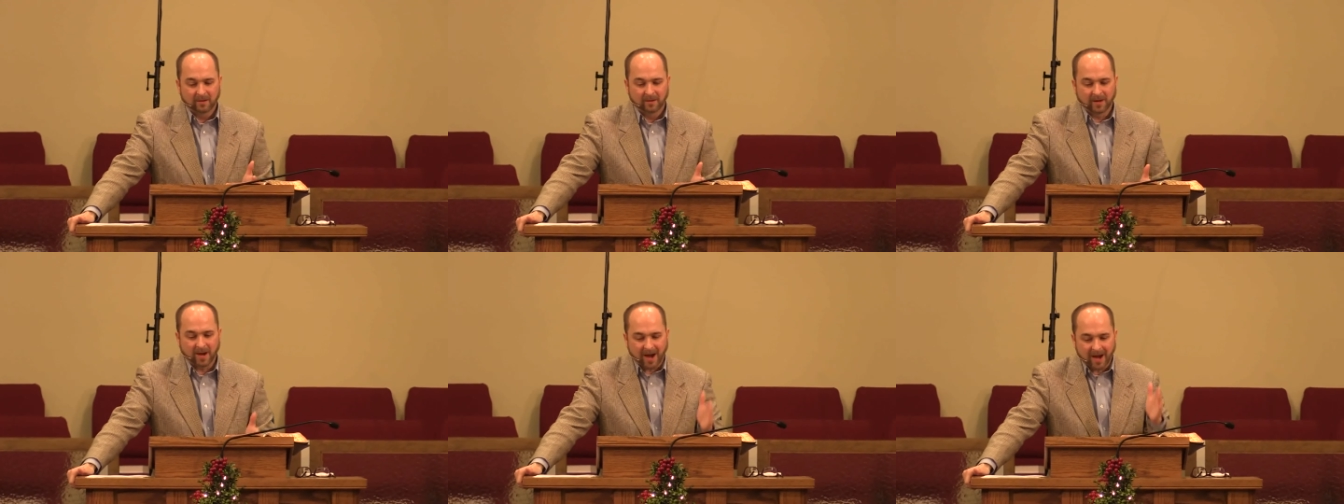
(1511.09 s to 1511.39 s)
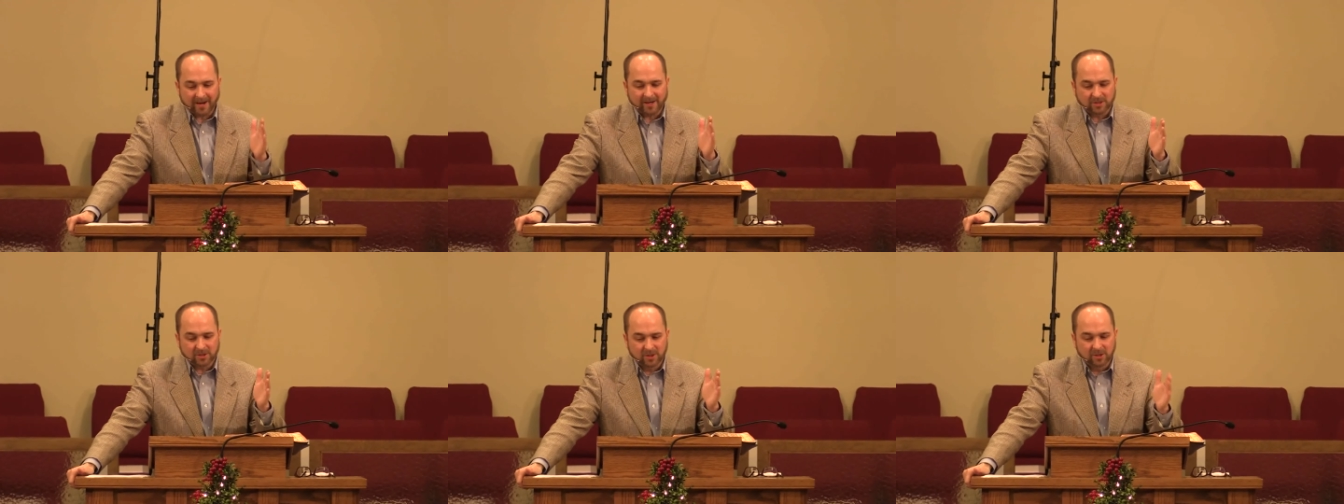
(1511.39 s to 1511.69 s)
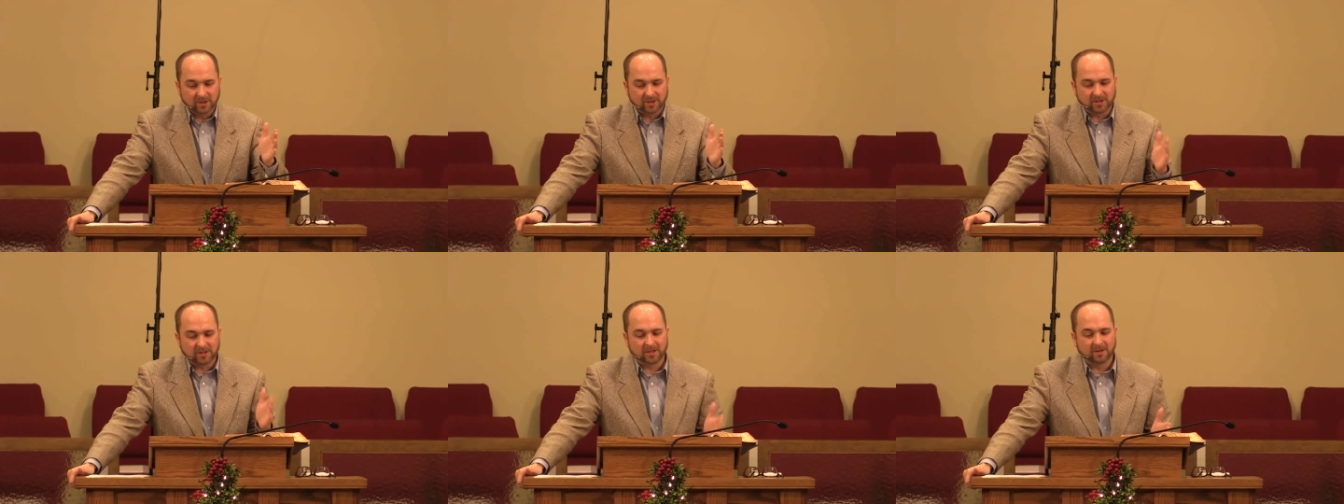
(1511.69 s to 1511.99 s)
God is
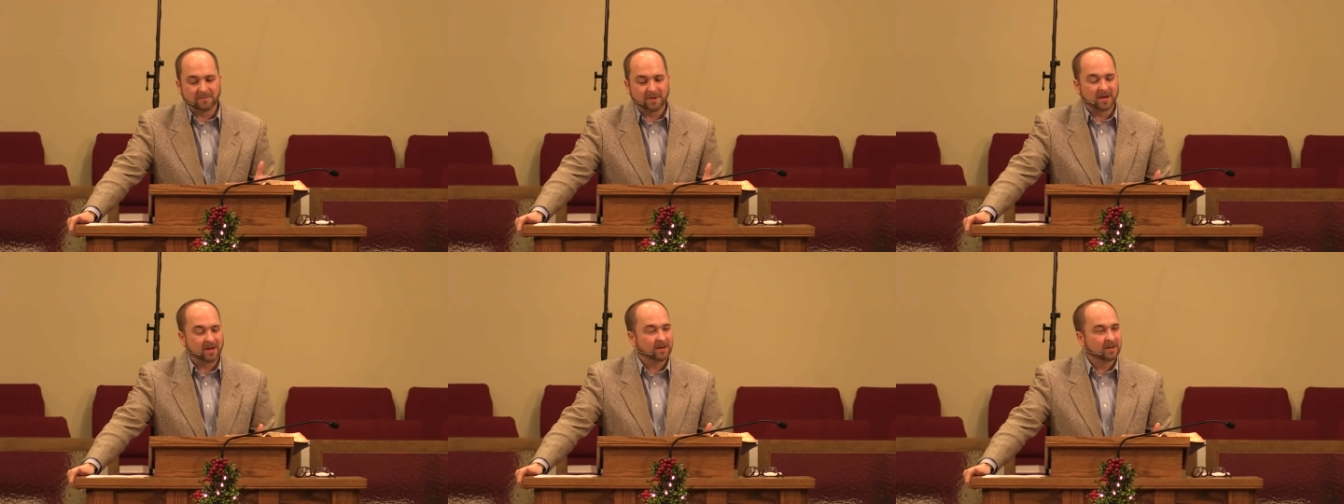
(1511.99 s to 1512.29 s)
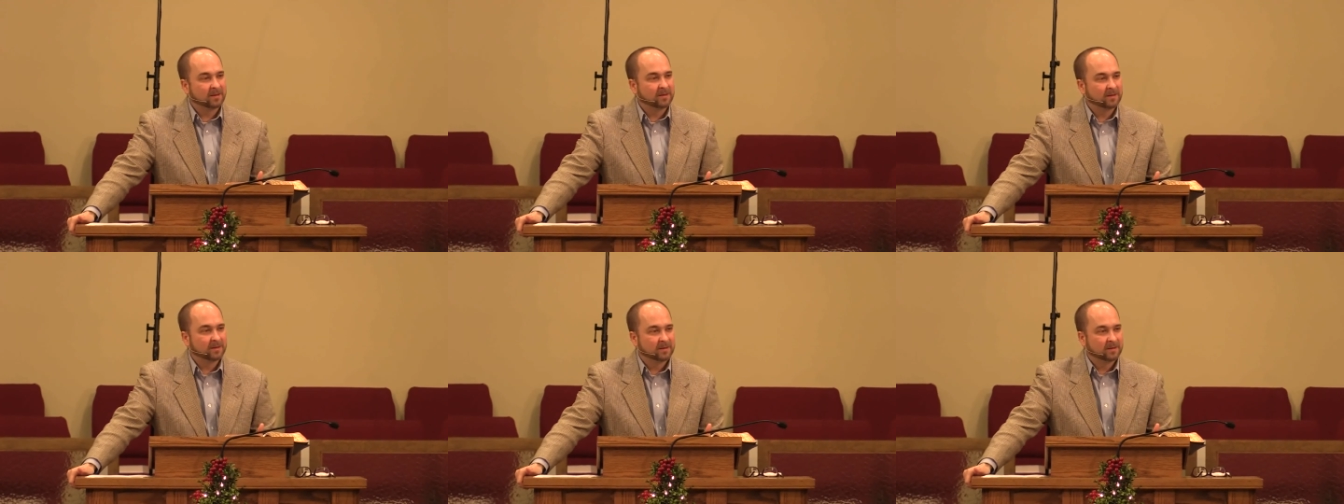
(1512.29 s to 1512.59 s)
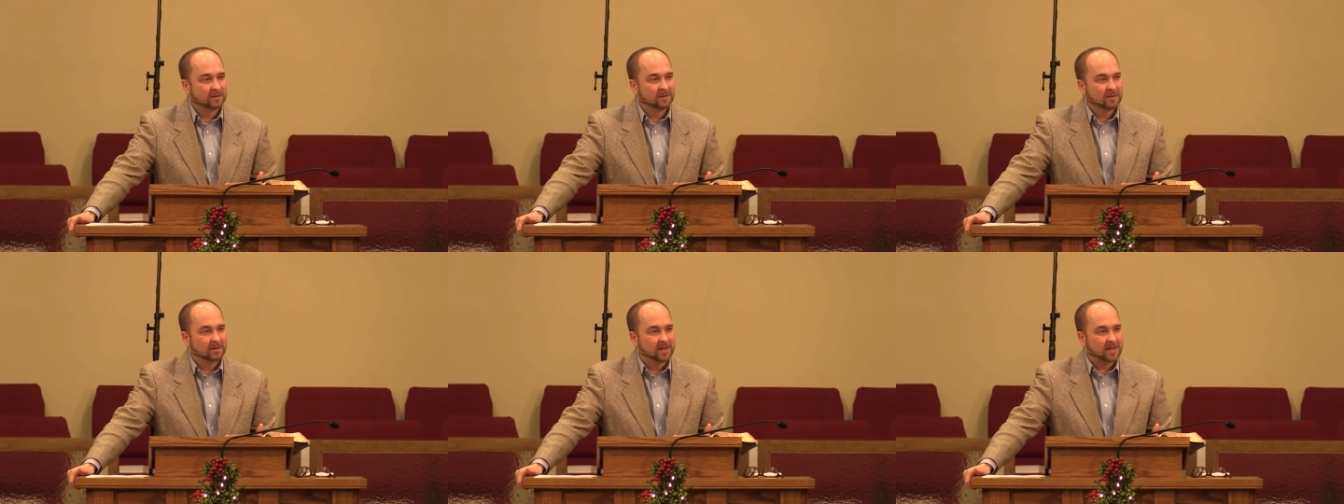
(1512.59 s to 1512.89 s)
good to me.
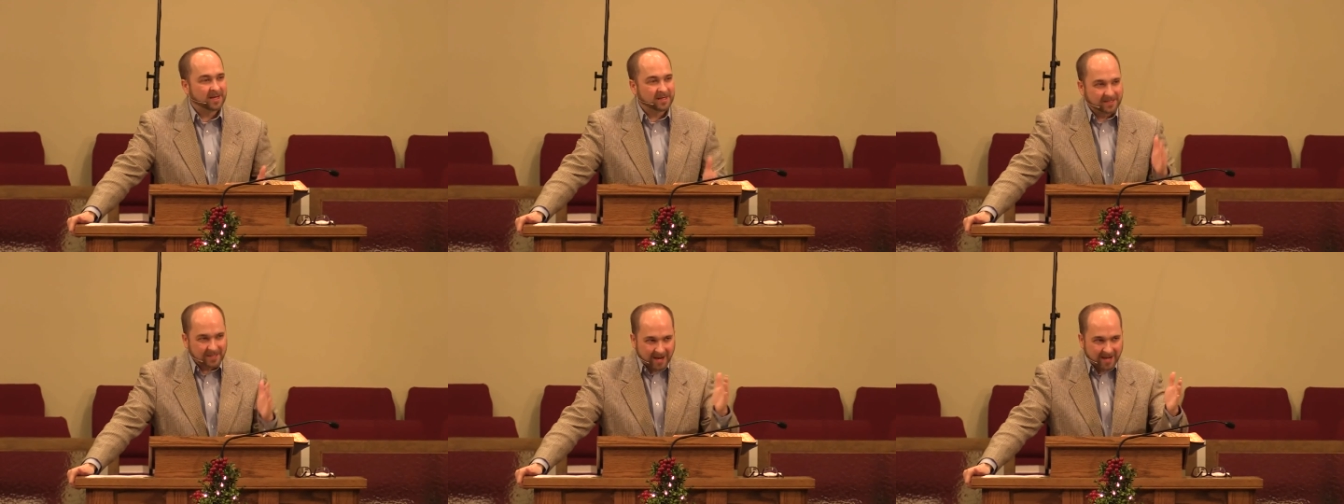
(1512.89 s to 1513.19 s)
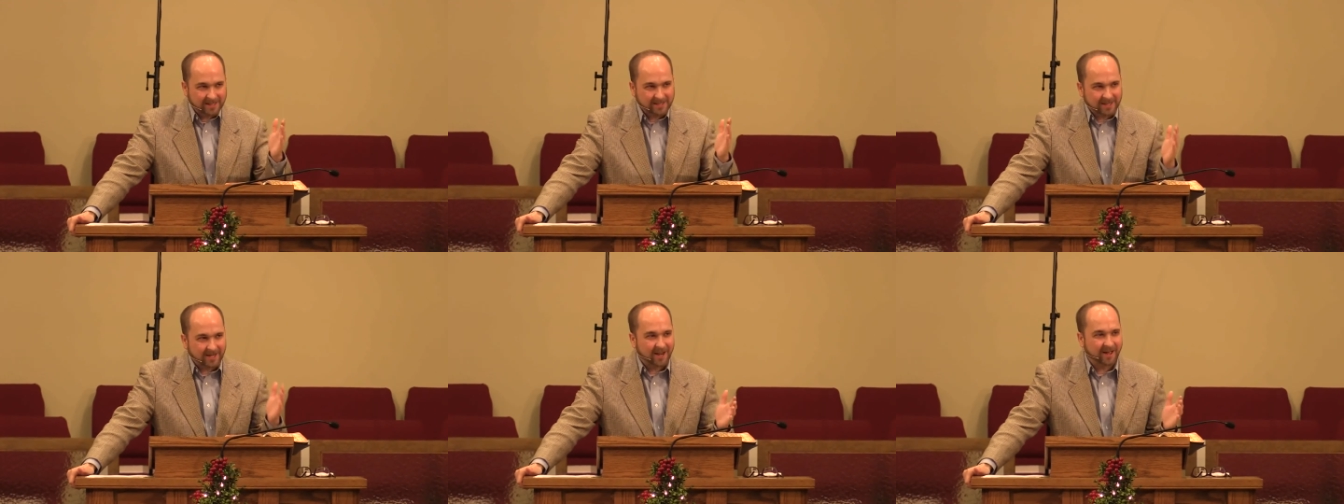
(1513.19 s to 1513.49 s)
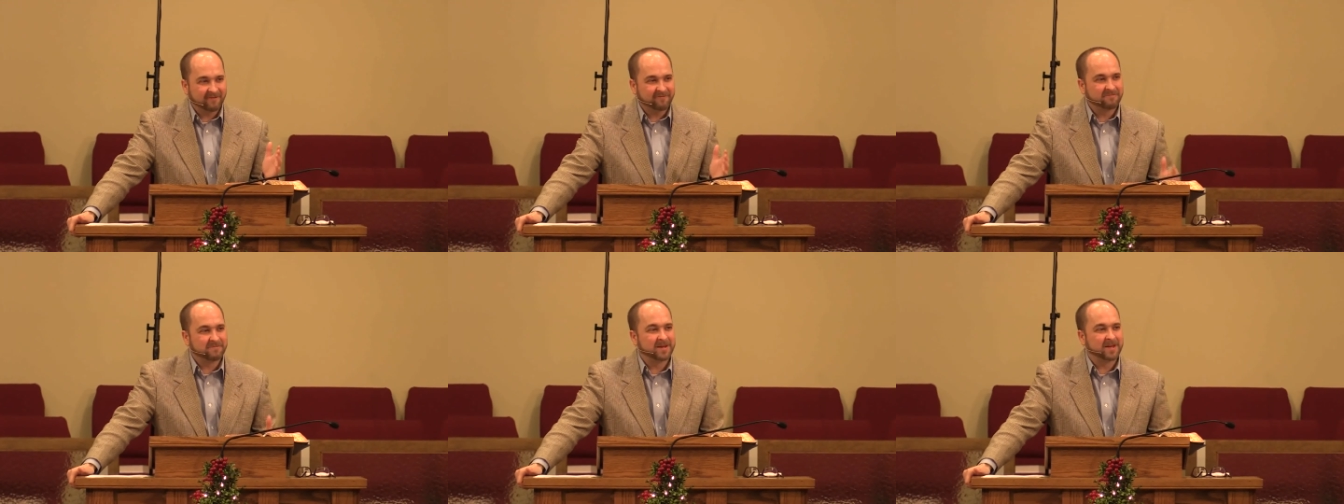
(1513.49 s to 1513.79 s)
He does
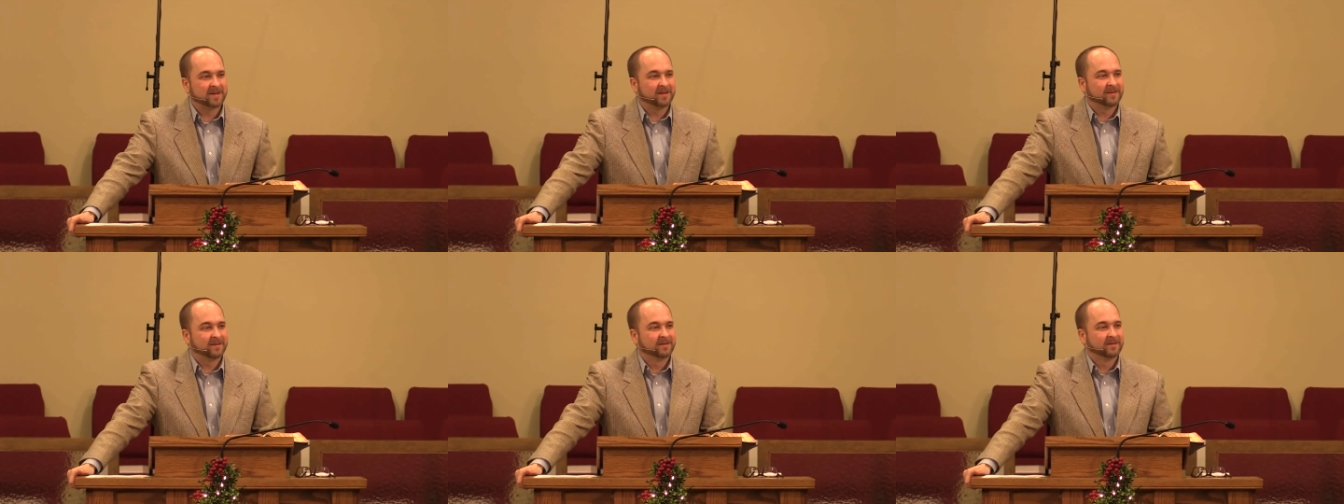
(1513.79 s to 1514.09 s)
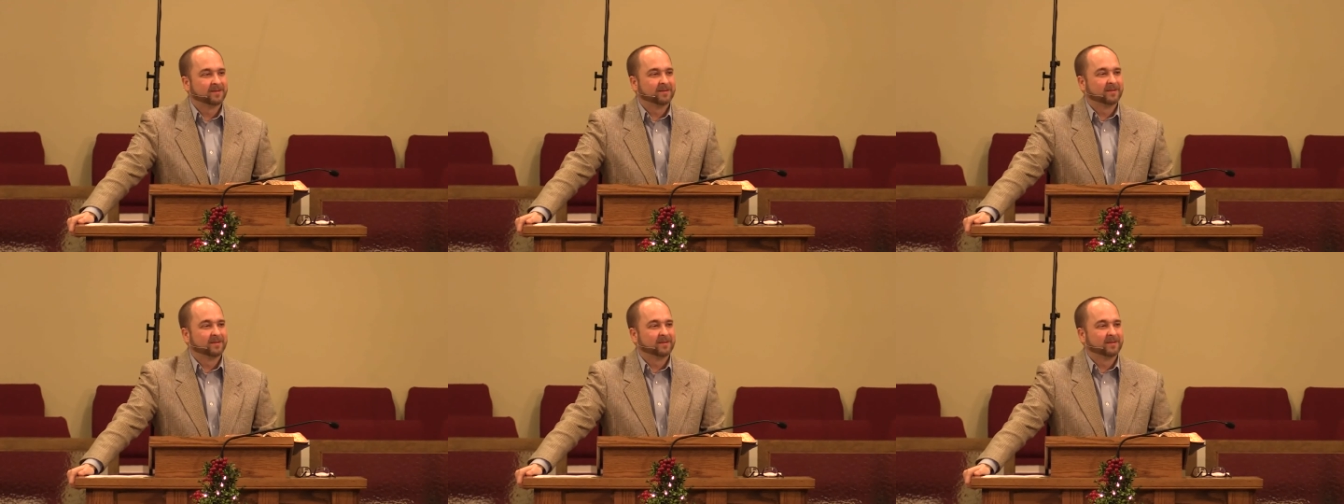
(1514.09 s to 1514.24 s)
love me.